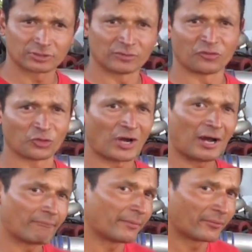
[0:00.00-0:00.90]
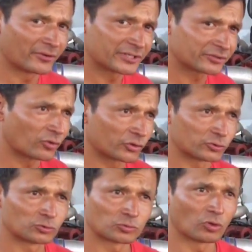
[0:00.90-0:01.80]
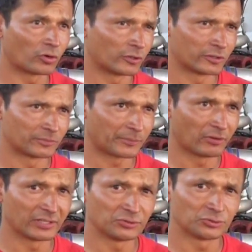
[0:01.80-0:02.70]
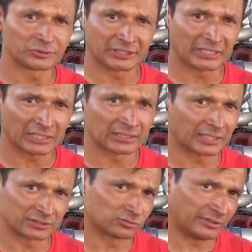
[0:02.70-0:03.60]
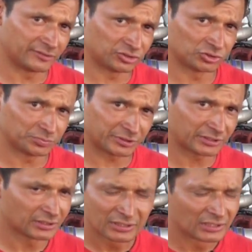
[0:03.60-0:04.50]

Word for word: So if you don't have the budget, or you, or probably you're thinking that it's gonna be cheaper,